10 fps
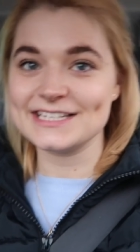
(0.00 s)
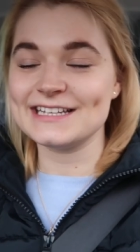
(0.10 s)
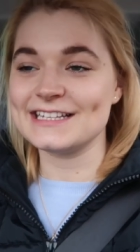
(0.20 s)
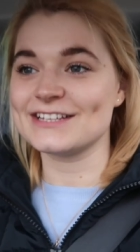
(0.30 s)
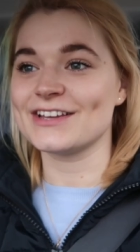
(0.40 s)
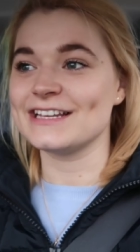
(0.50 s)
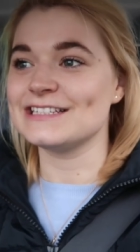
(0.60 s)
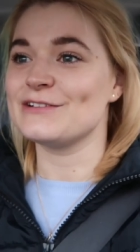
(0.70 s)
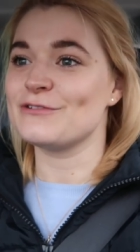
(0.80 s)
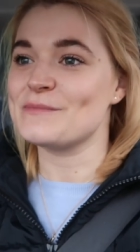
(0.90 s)
She is
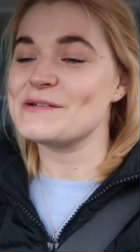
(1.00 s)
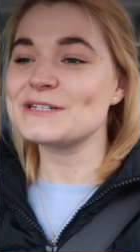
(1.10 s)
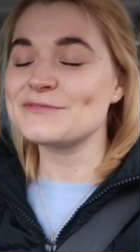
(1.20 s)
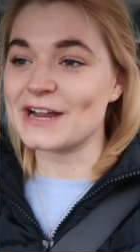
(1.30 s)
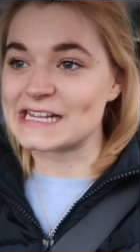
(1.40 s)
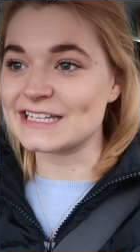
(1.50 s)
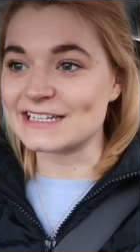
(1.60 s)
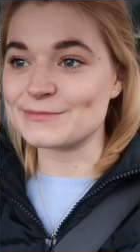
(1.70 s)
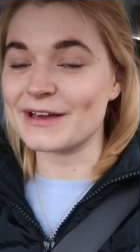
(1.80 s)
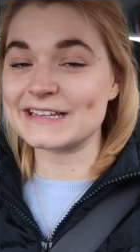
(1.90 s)
cooking dinner for me, which I'm very
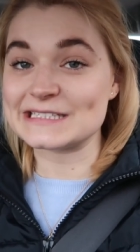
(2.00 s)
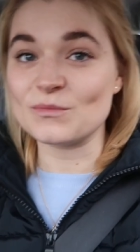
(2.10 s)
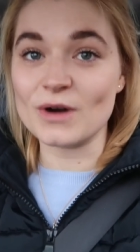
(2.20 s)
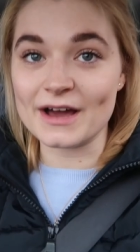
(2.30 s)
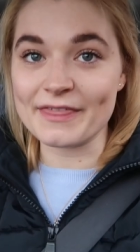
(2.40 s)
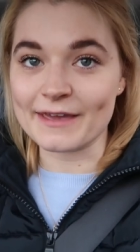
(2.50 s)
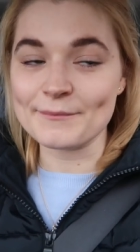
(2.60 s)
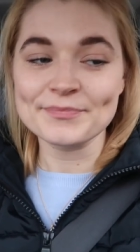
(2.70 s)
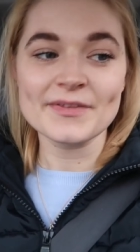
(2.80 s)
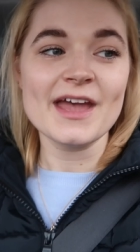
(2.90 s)
excited about. That's in Worthing.